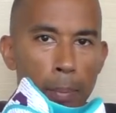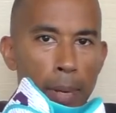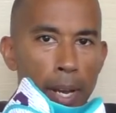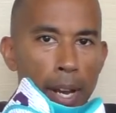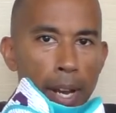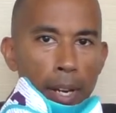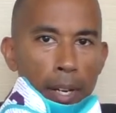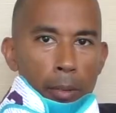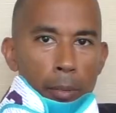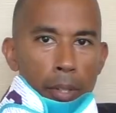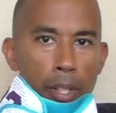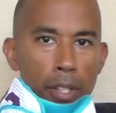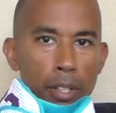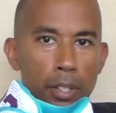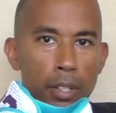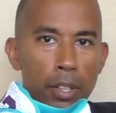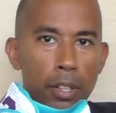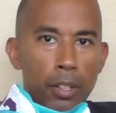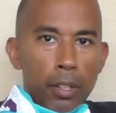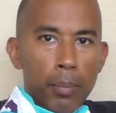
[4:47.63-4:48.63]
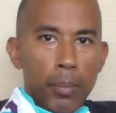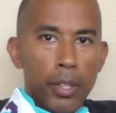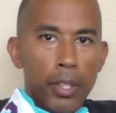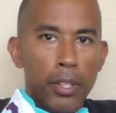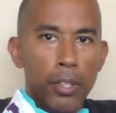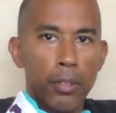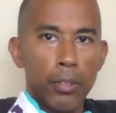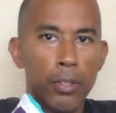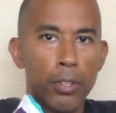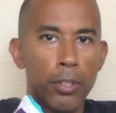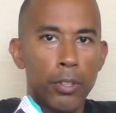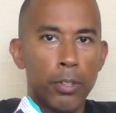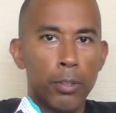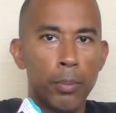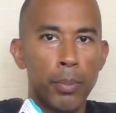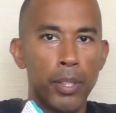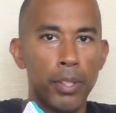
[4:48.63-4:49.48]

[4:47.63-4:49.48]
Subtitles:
back when I started my YouTube,